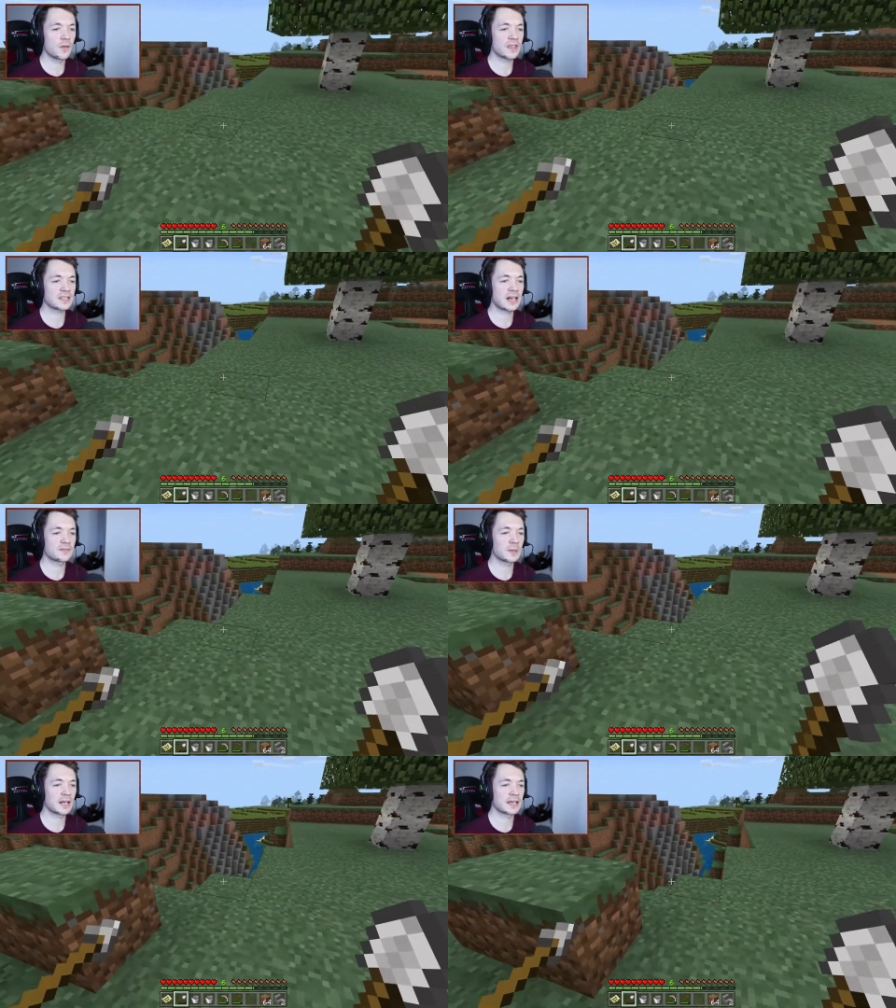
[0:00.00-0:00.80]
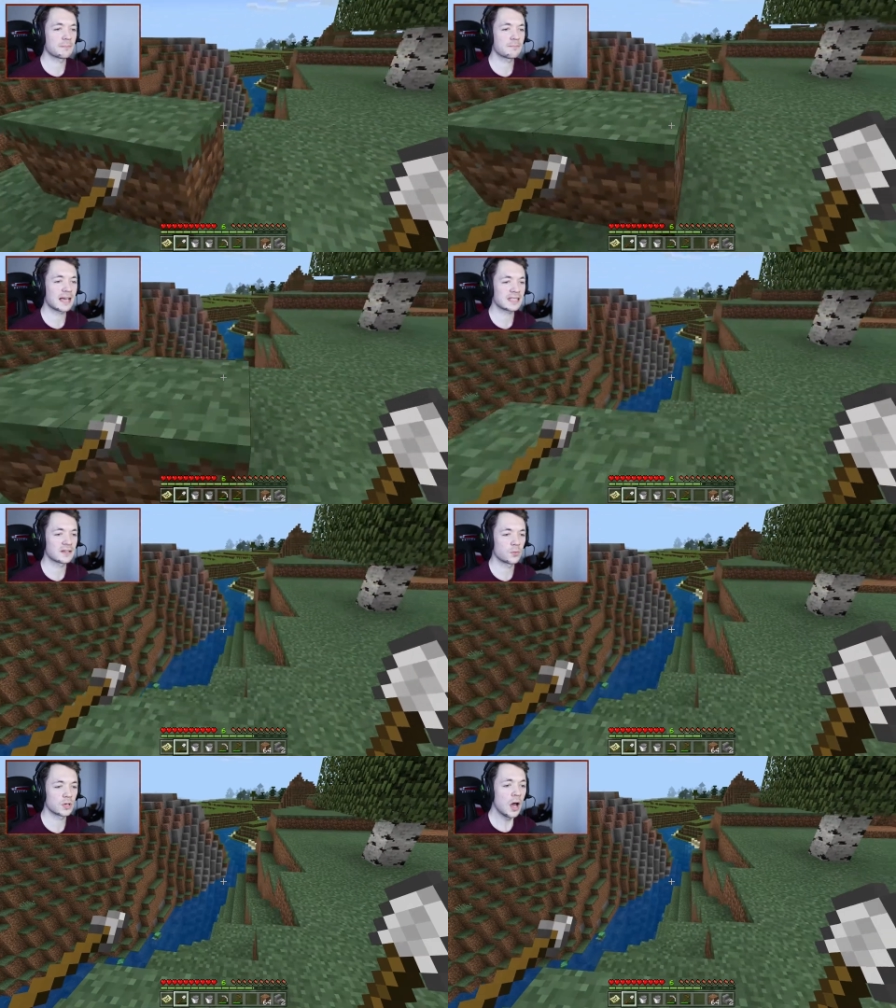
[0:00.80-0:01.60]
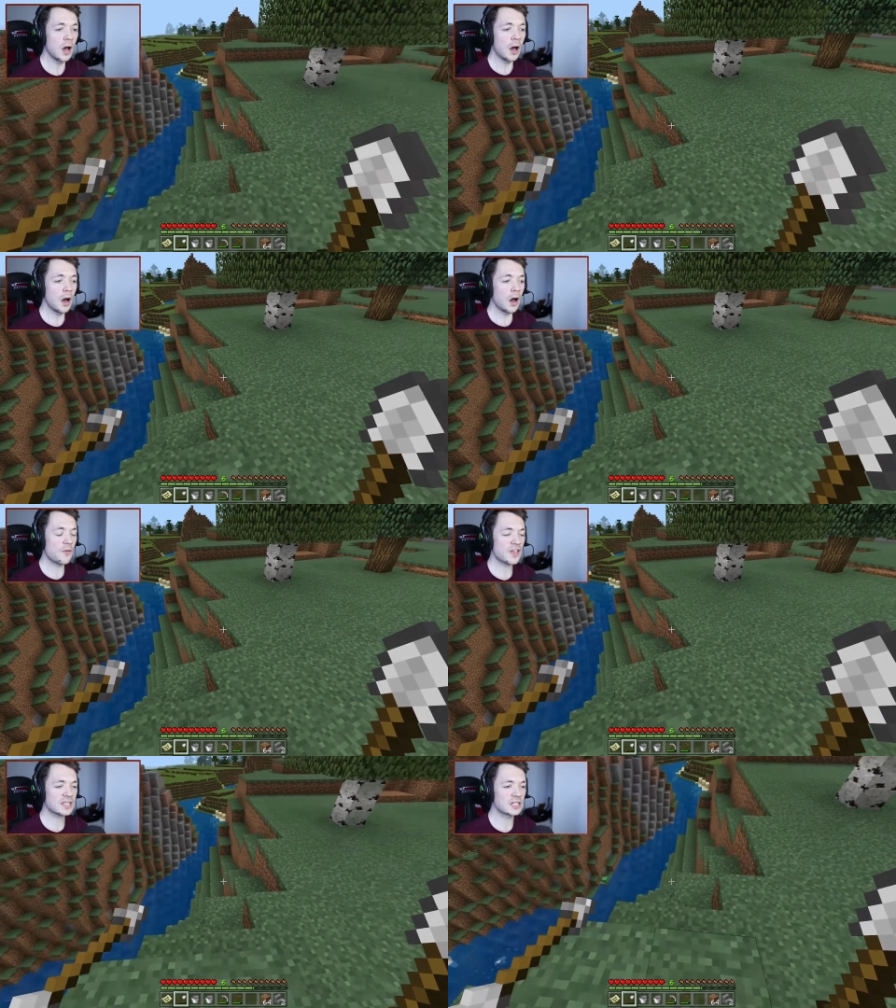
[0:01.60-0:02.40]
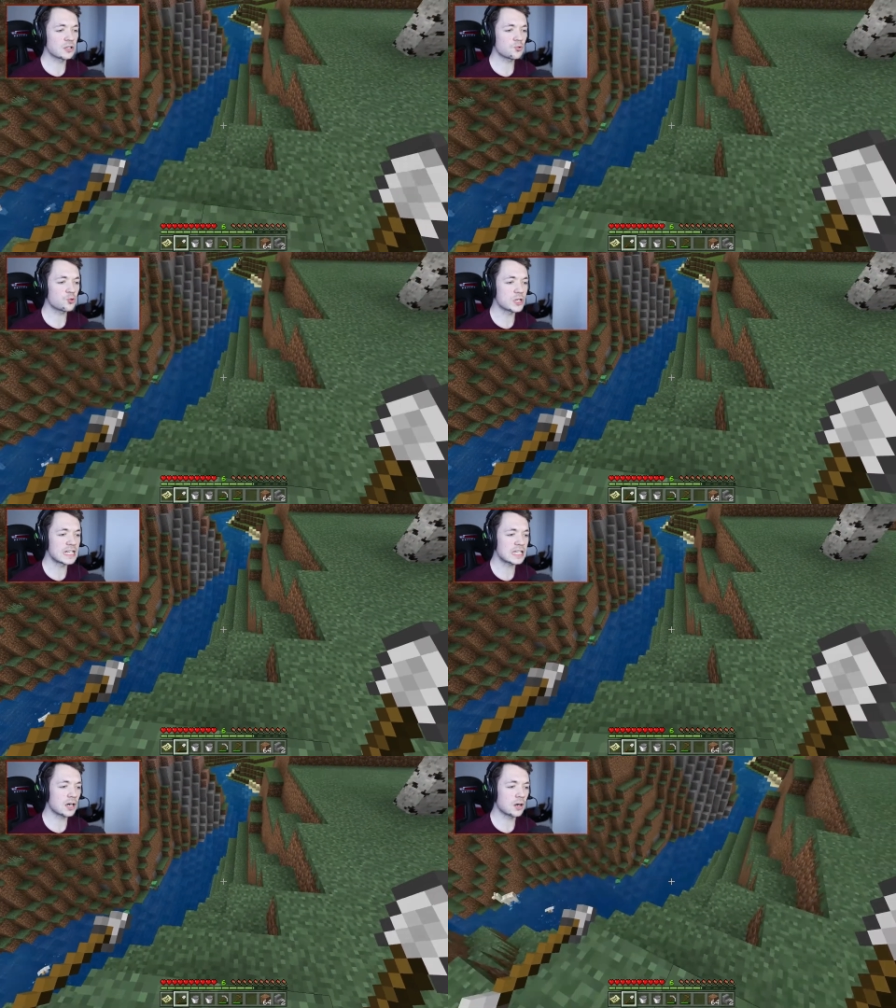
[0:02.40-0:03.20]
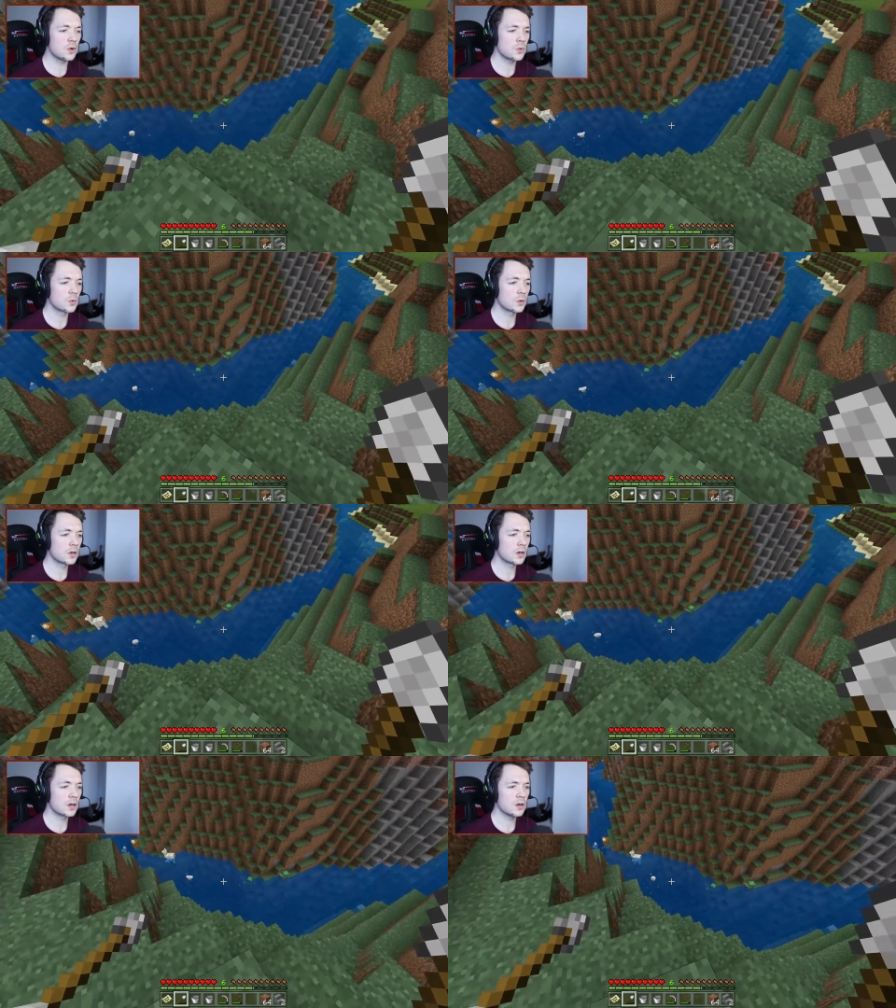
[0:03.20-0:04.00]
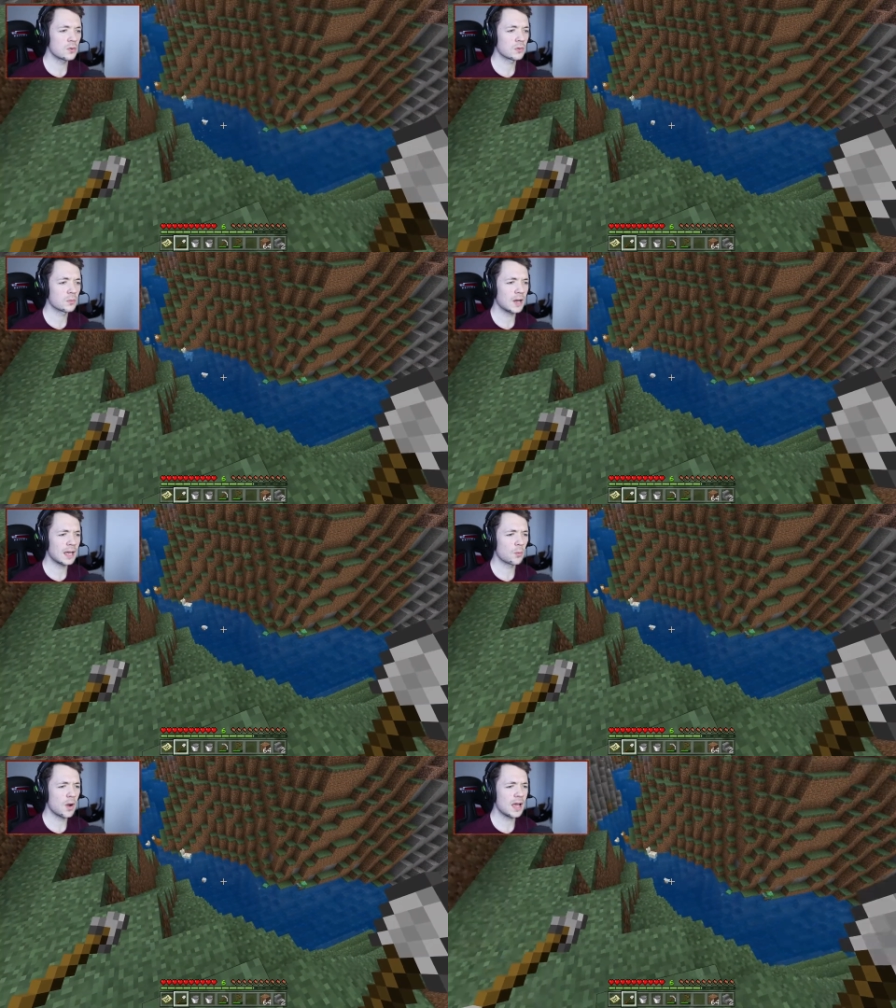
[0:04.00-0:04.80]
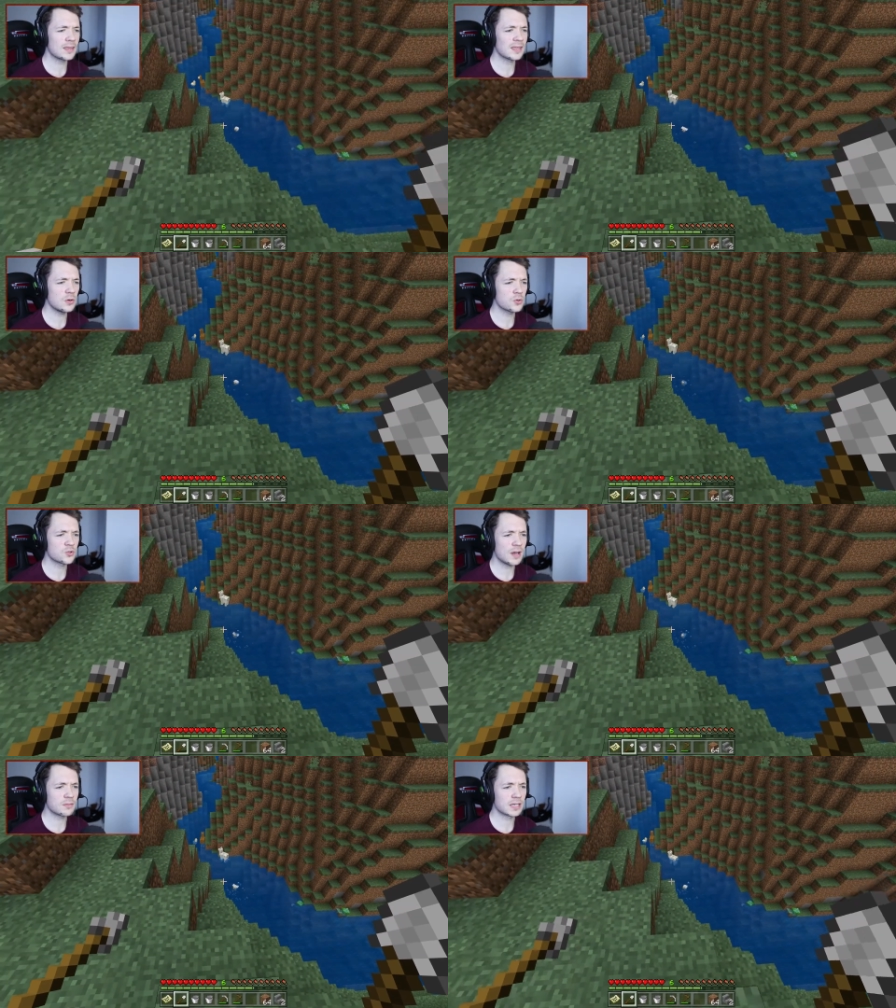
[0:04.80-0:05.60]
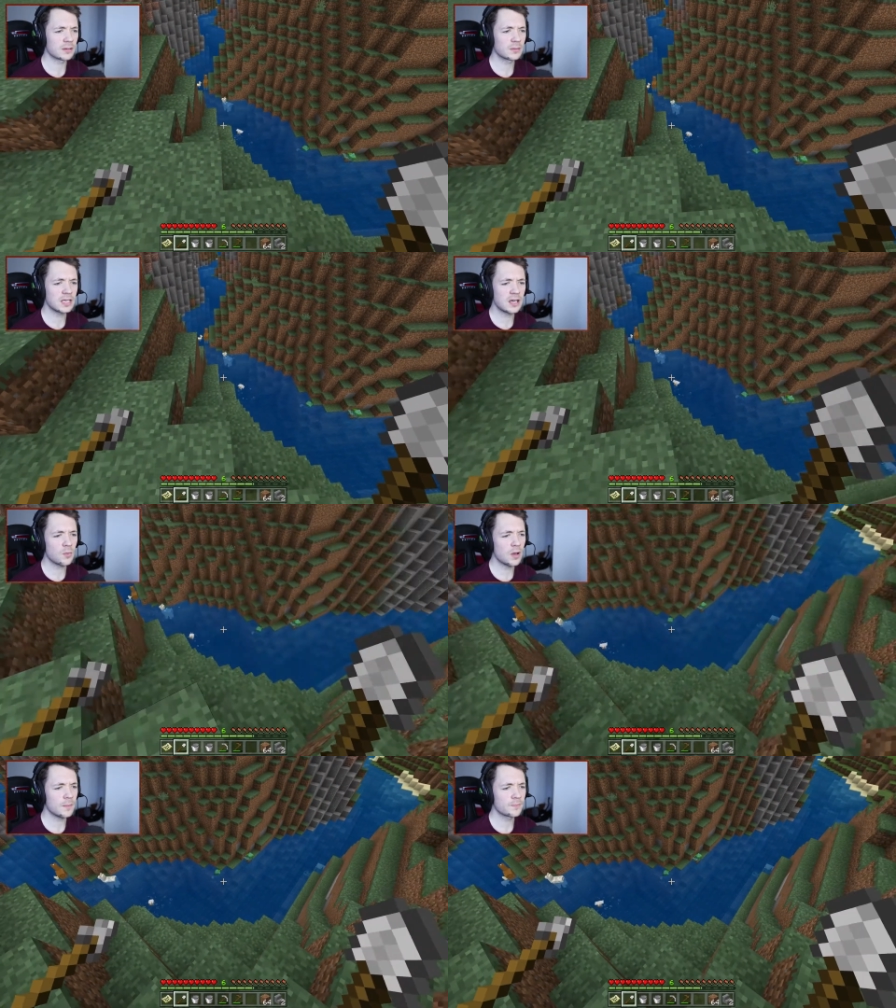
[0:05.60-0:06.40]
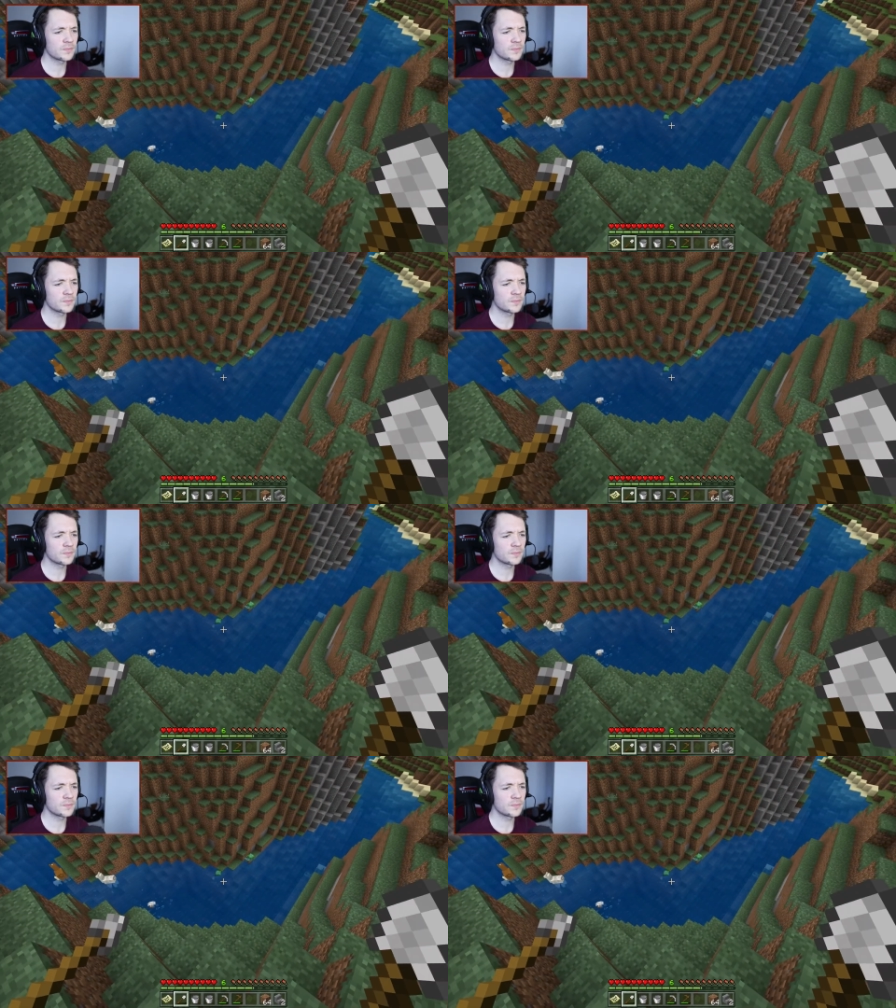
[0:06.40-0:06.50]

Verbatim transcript: Oh, that's going to have to be like a massive water. Oh, that's going to look really, oh, oh, why, why are they all drowning? Well, you know what?